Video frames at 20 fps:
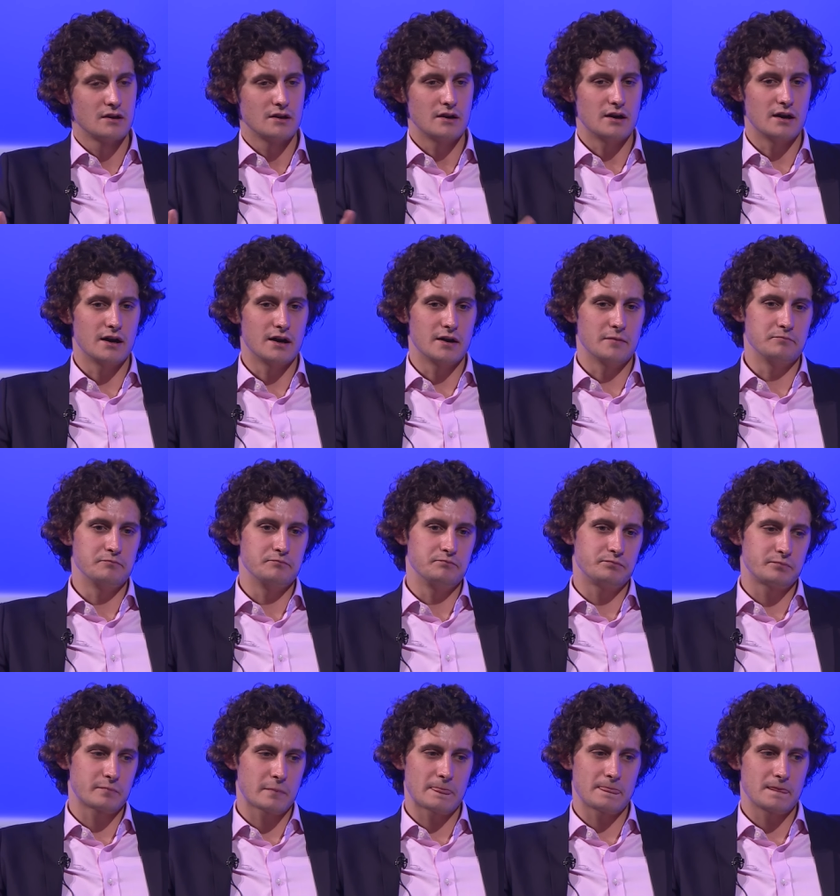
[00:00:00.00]
Um,
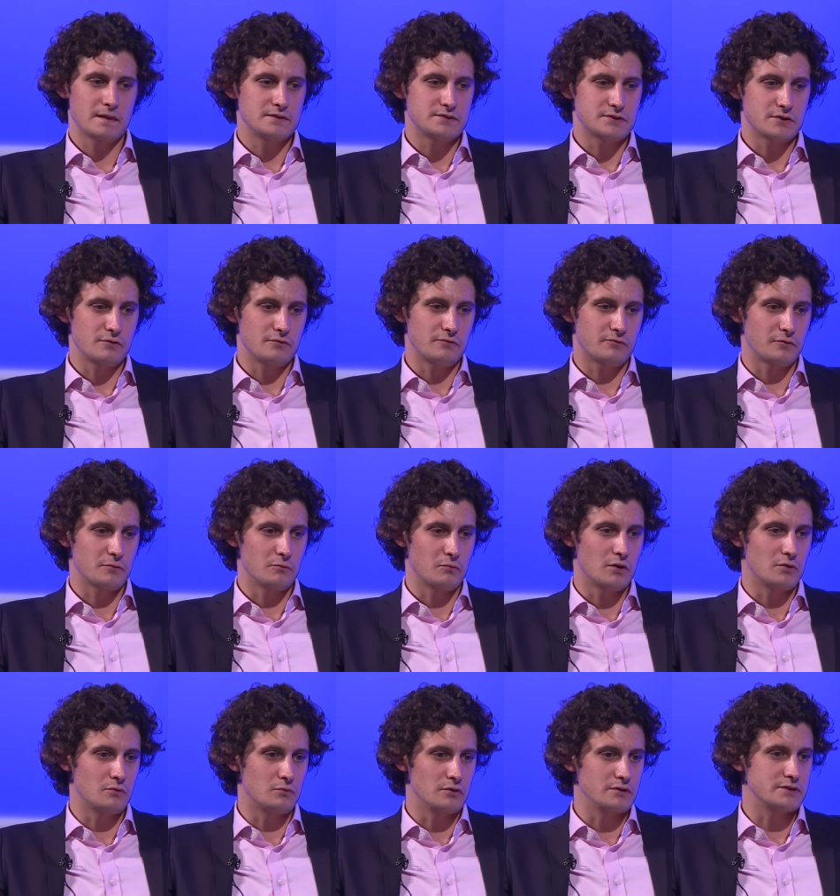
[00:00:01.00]
so from
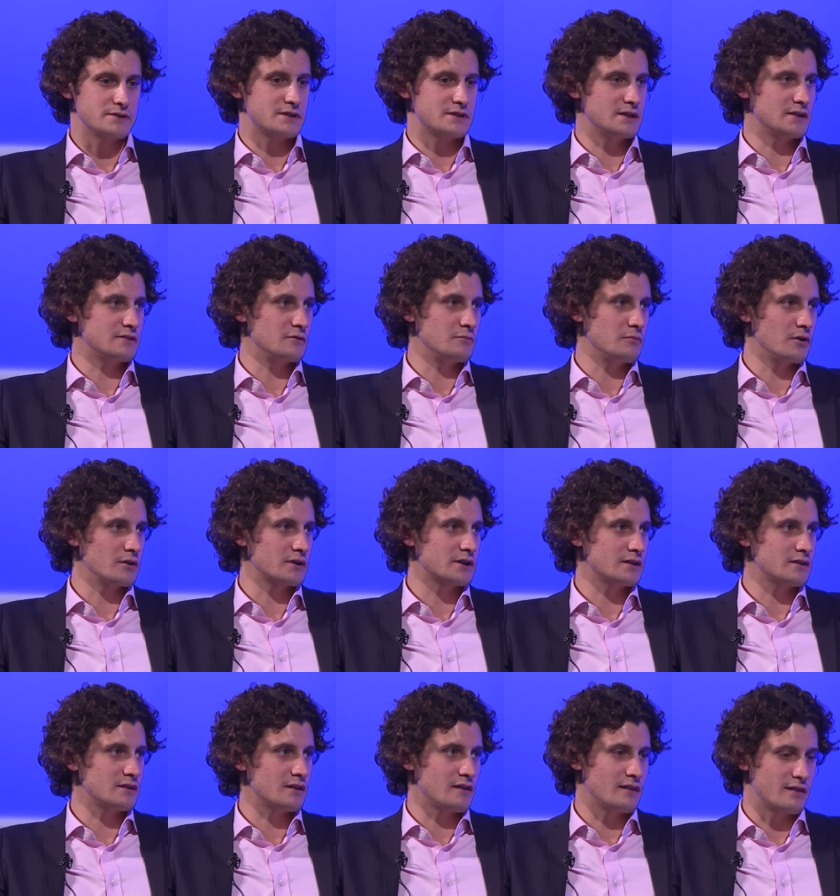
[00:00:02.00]
what we're seeing in the
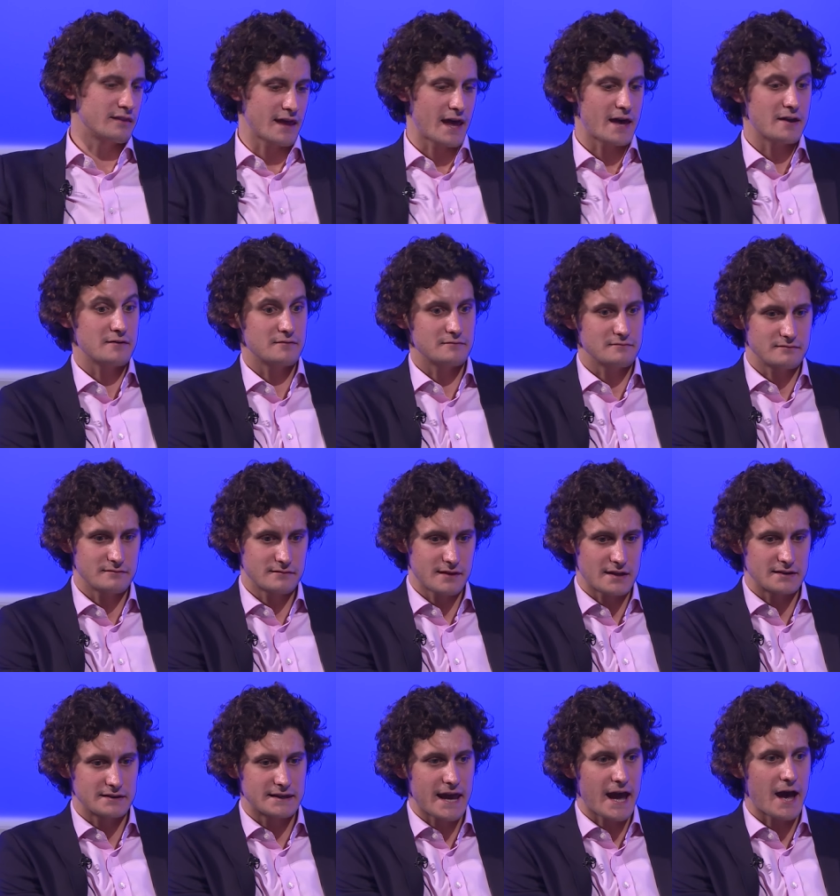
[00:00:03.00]
market, that
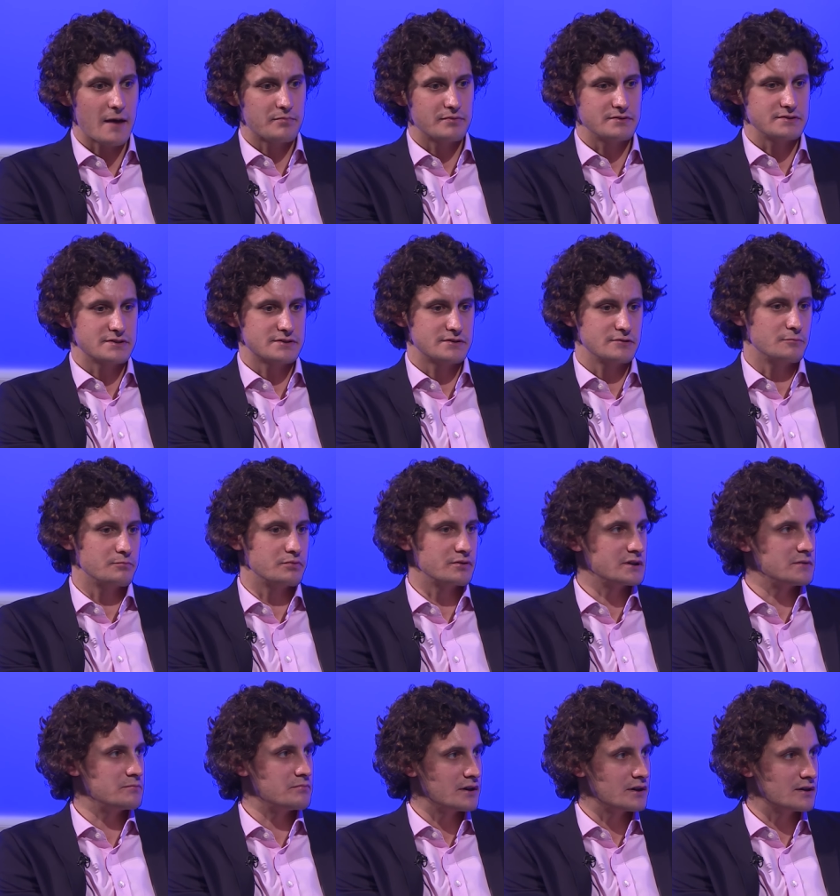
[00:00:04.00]
that gap is still
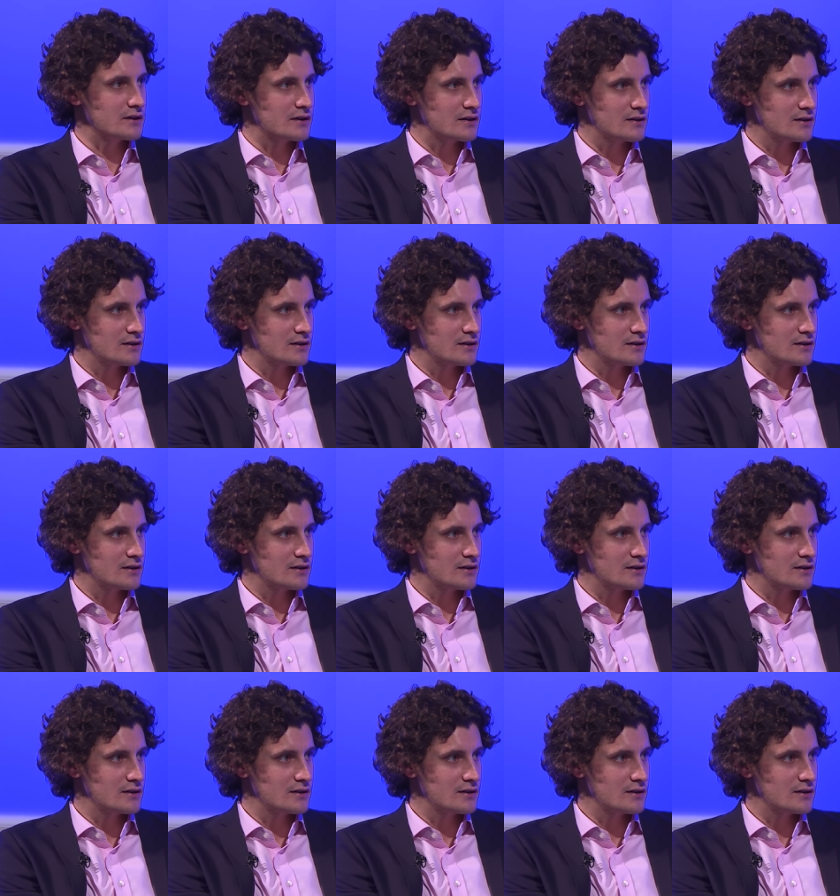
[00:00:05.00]
pretty big.